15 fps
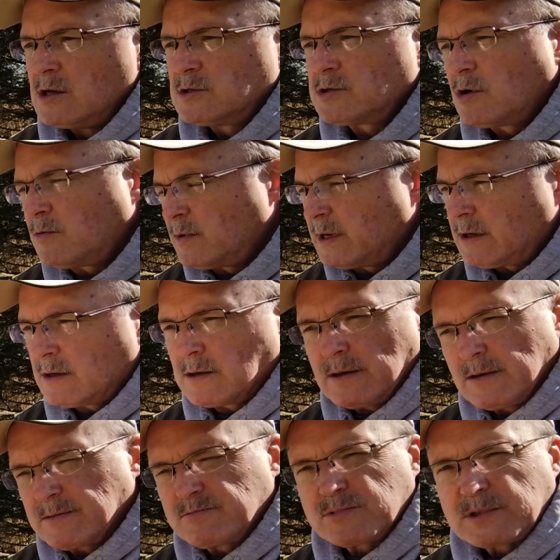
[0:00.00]
So,
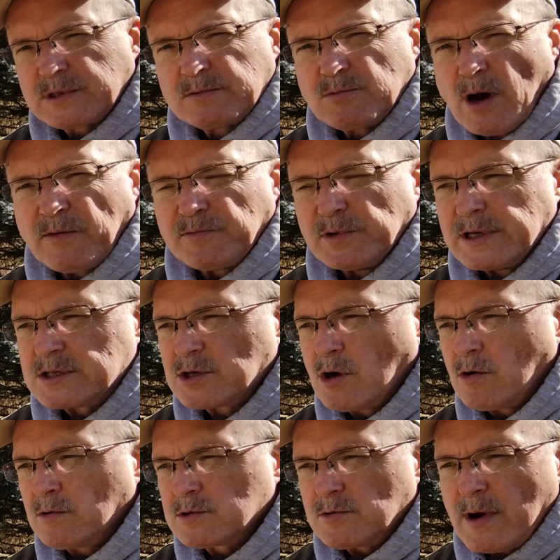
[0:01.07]
or roughly,
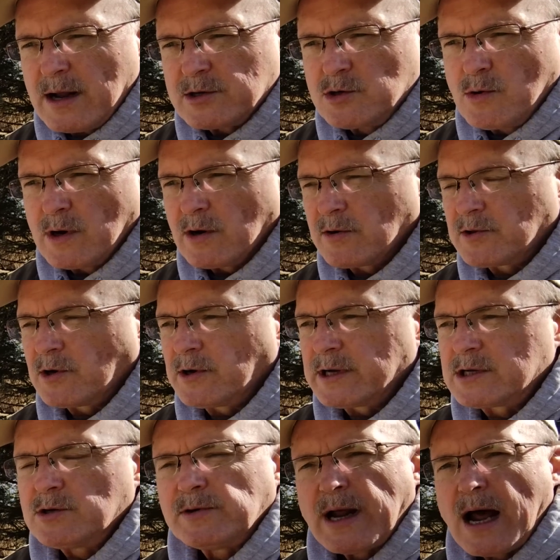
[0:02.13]
so it's around
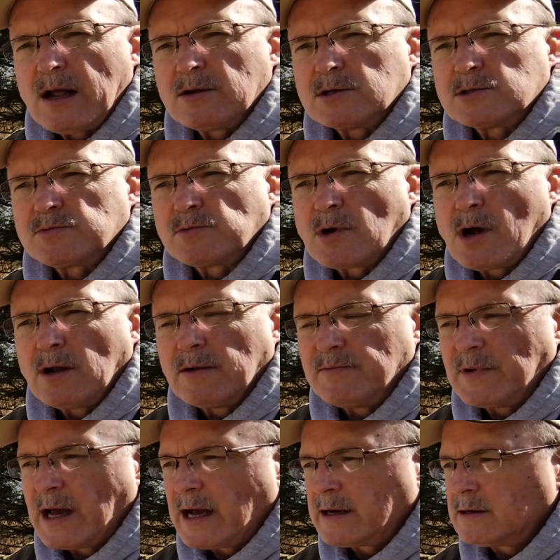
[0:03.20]
$232 for all of
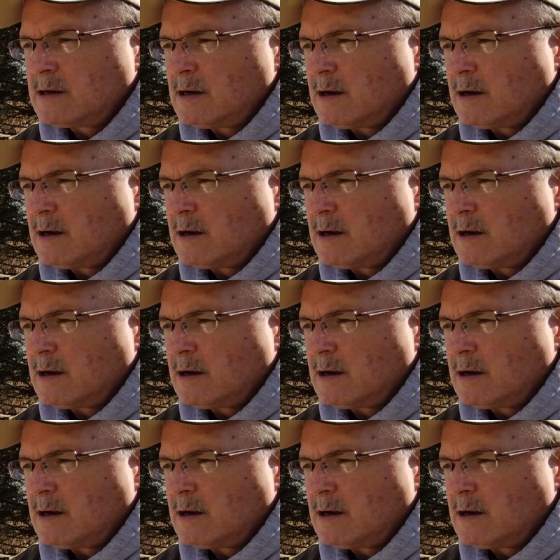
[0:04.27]
that.